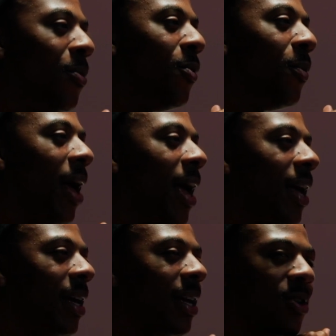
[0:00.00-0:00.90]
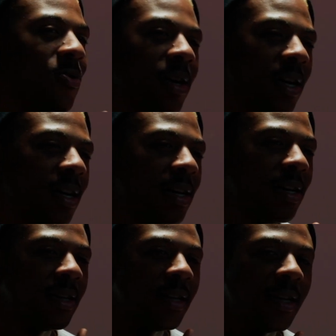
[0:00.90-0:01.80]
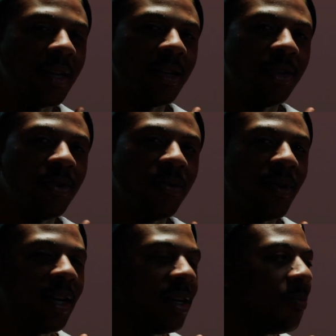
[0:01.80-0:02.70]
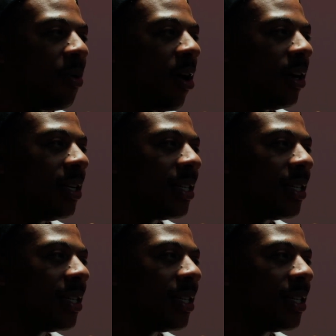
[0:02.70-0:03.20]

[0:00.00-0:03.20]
boom, hey, can you do one of them parties